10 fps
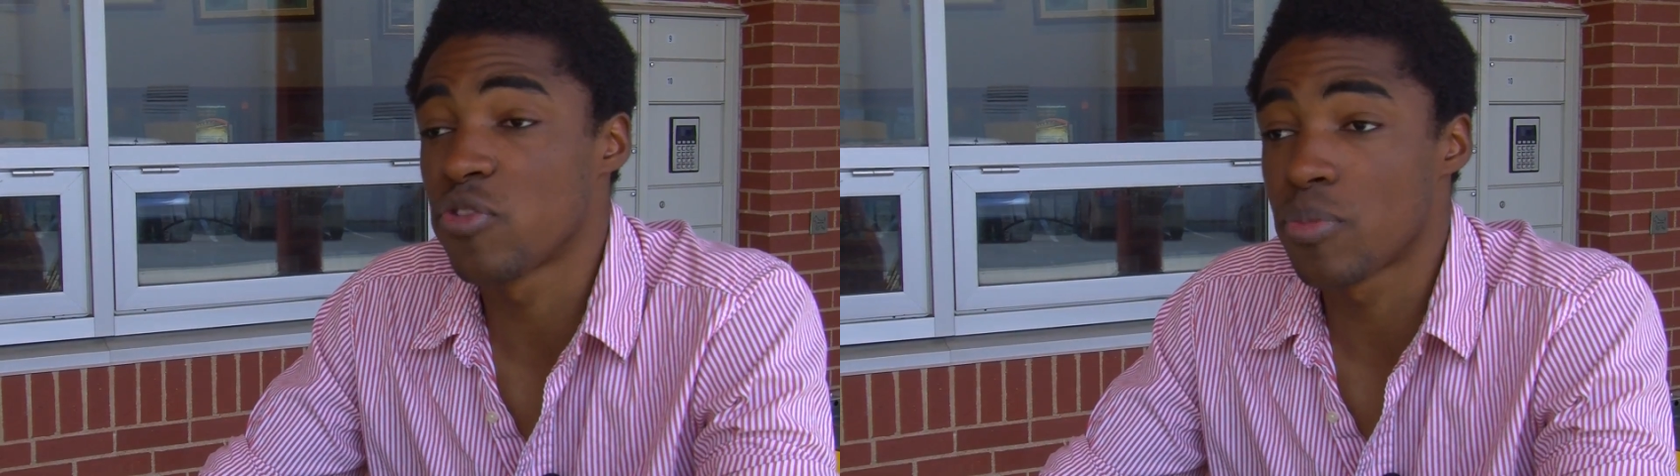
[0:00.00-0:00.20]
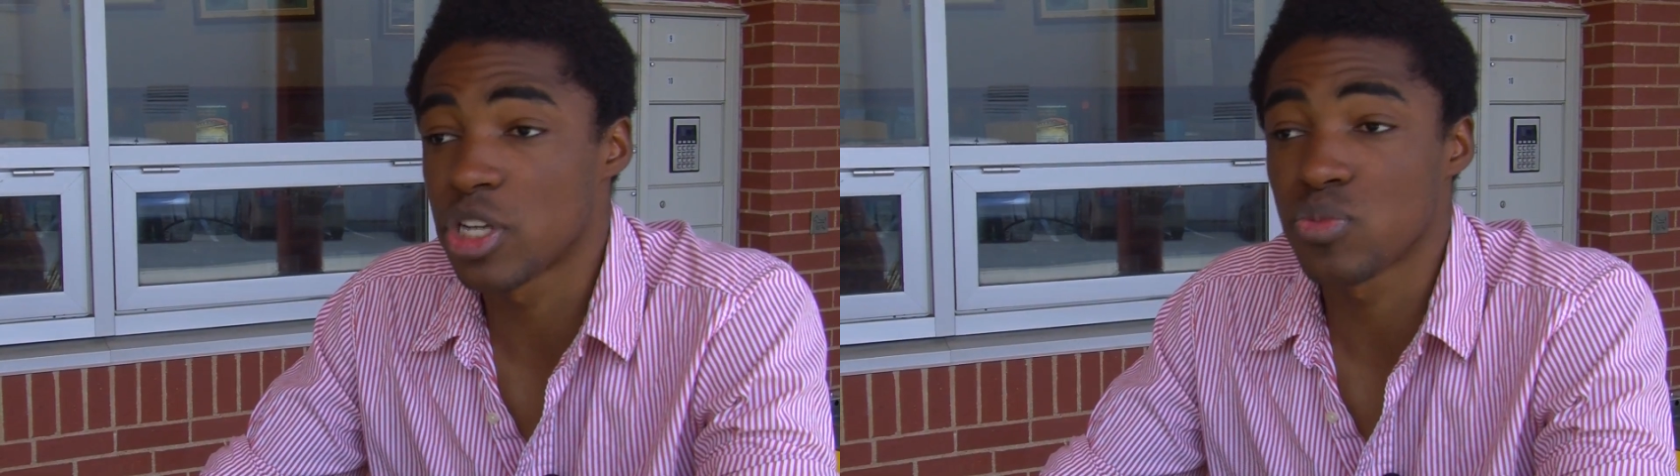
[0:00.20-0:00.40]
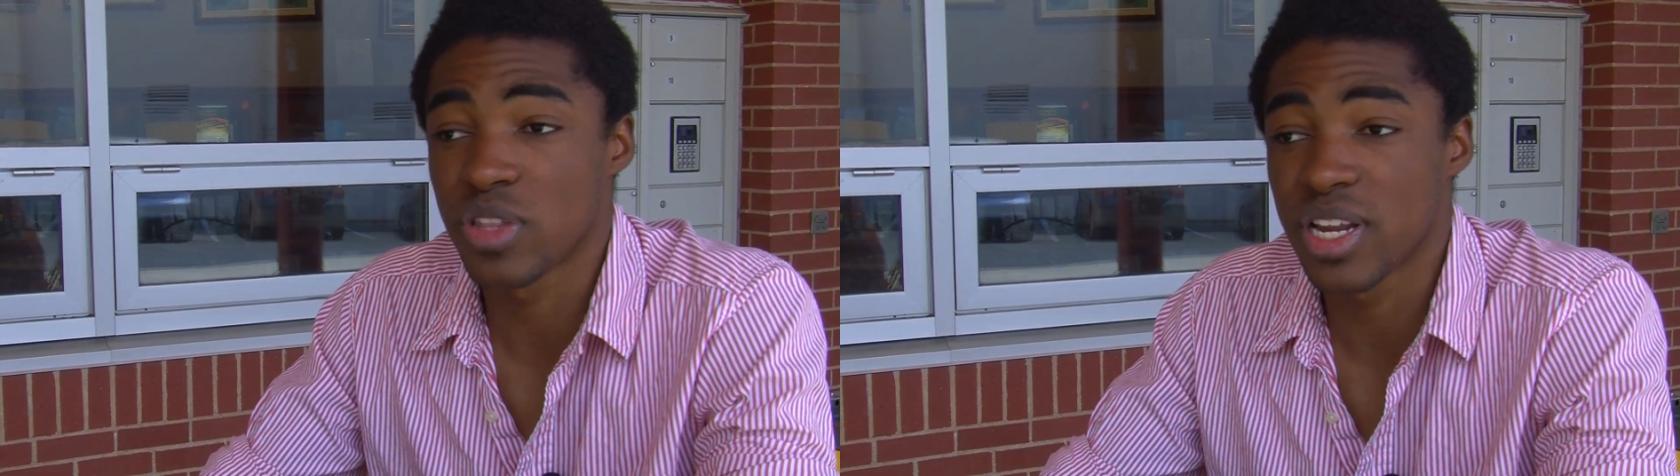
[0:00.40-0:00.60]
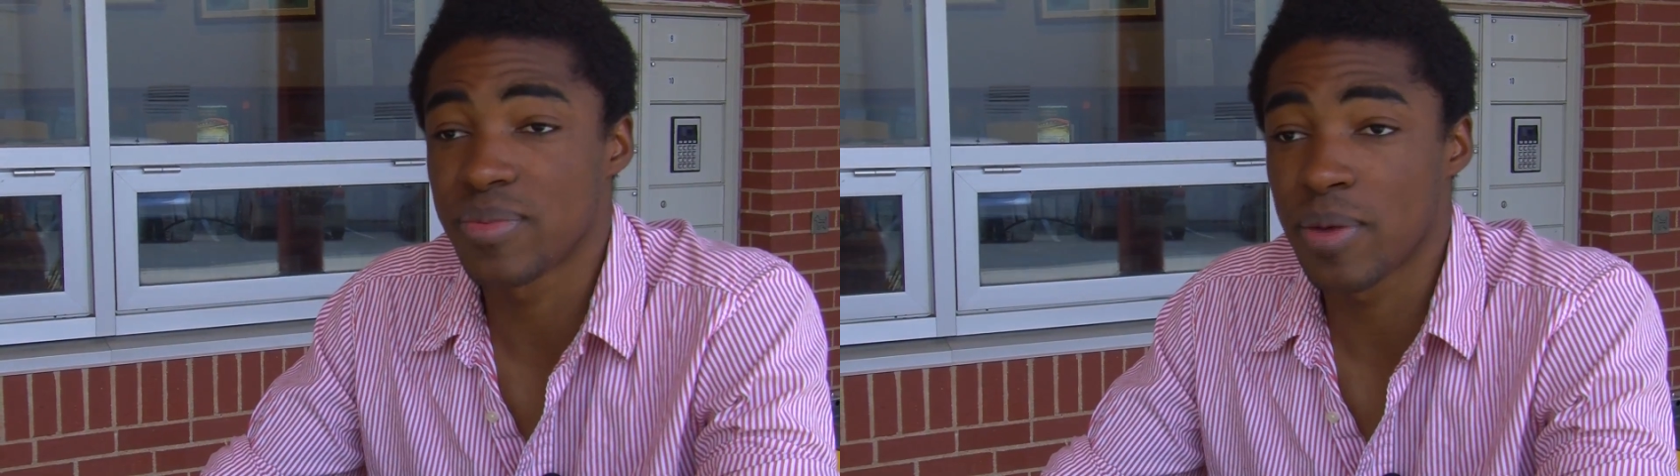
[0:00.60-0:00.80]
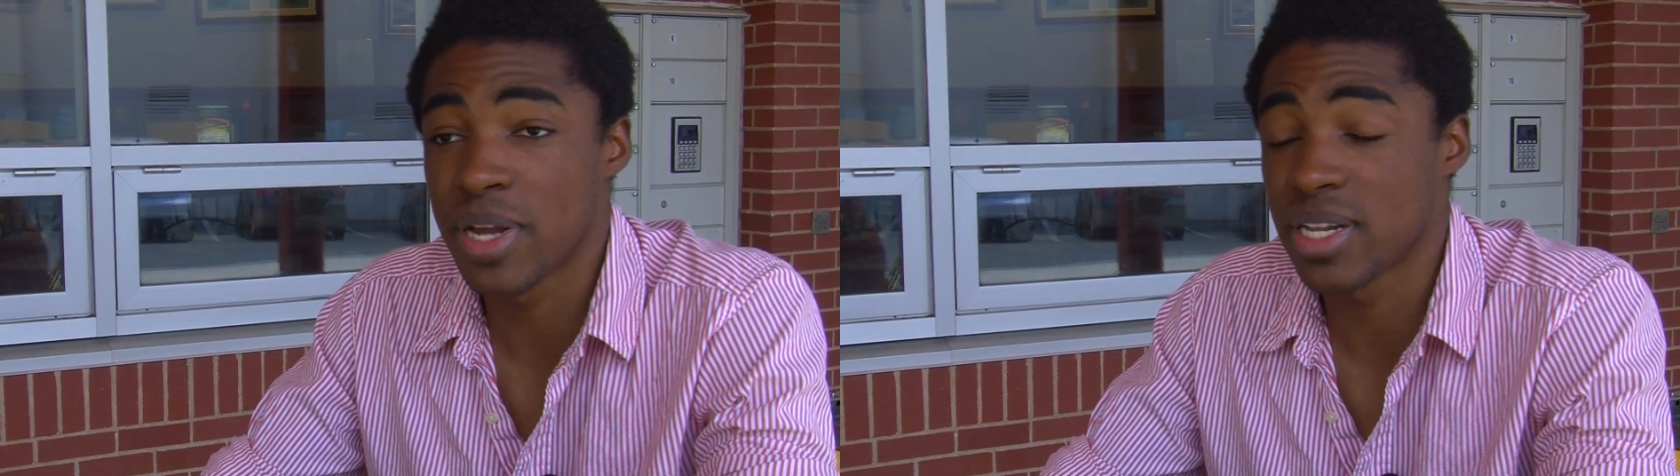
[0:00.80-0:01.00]
for a person with a
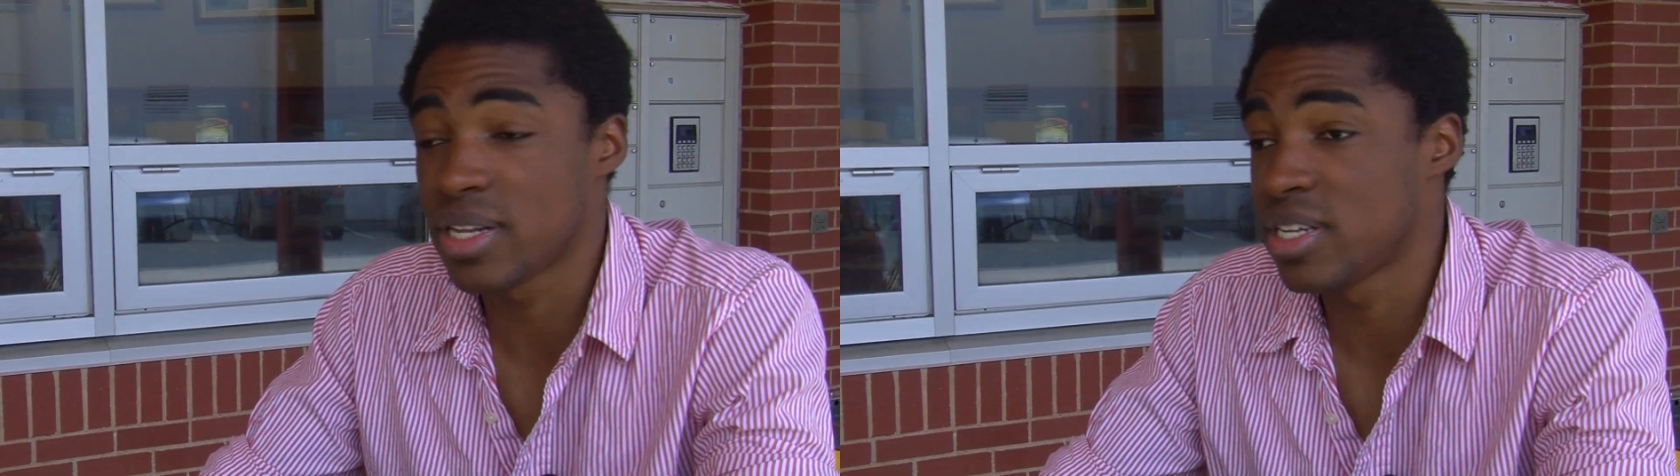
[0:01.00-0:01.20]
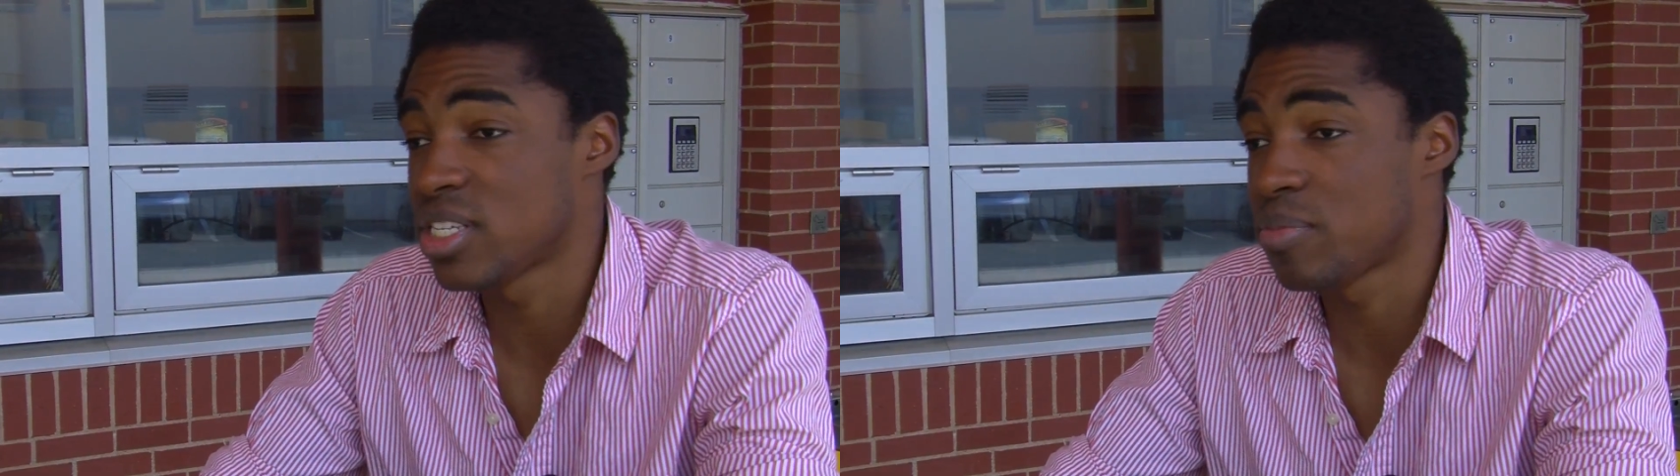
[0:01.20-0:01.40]
mental illness,